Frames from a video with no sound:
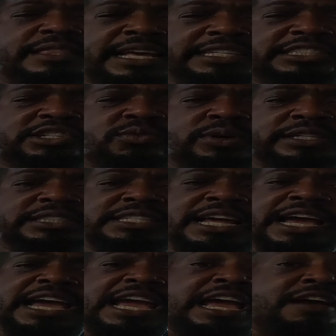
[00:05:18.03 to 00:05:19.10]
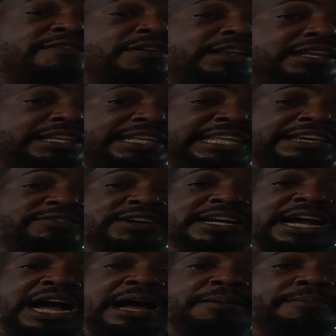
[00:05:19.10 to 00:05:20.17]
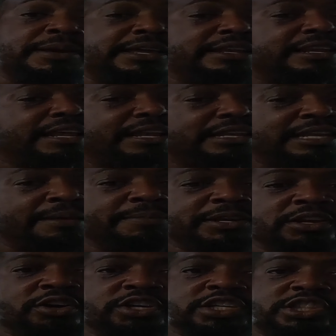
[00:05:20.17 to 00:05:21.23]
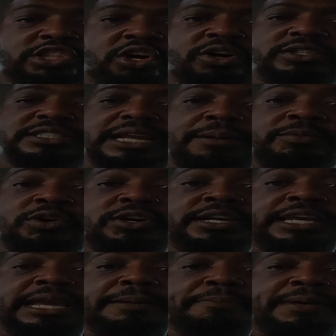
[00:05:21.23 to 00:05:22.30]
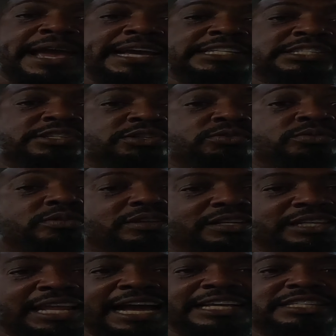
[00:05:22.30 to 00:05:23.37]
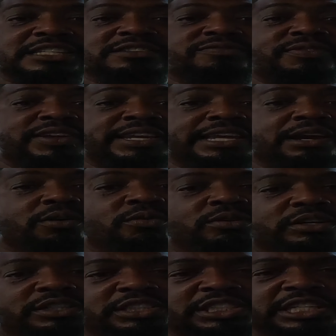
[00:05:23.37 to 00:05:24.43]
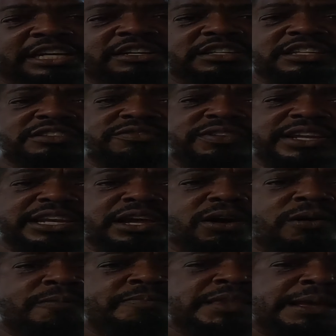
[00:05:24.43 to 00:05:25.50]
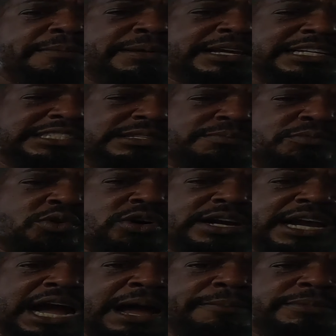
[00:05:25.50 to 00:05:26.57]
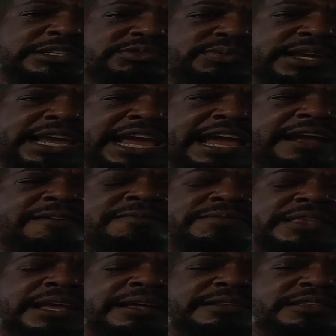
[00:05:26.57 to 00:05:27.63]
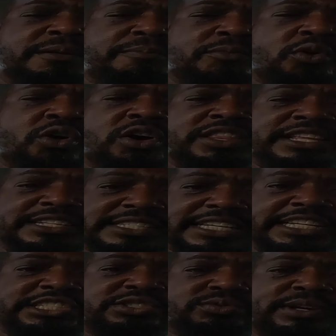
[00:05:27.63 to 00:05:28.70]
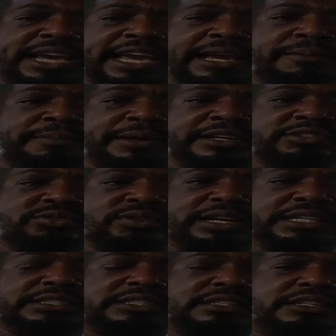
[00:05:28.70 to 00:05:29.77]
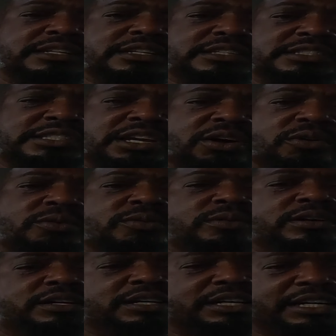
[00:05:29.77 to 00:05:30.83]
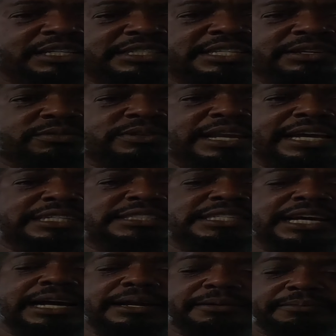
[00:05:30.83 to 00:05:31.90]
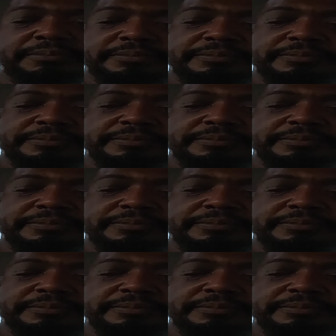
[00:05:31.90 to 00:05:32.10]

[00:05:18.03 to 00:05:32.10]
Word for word: That's the question I have. Leave a comment. Let me know your thoughts. I'm going to get back to you. Like this video. Share this video. Because the more comments we have, the more this issue can be addressed. So, until next time.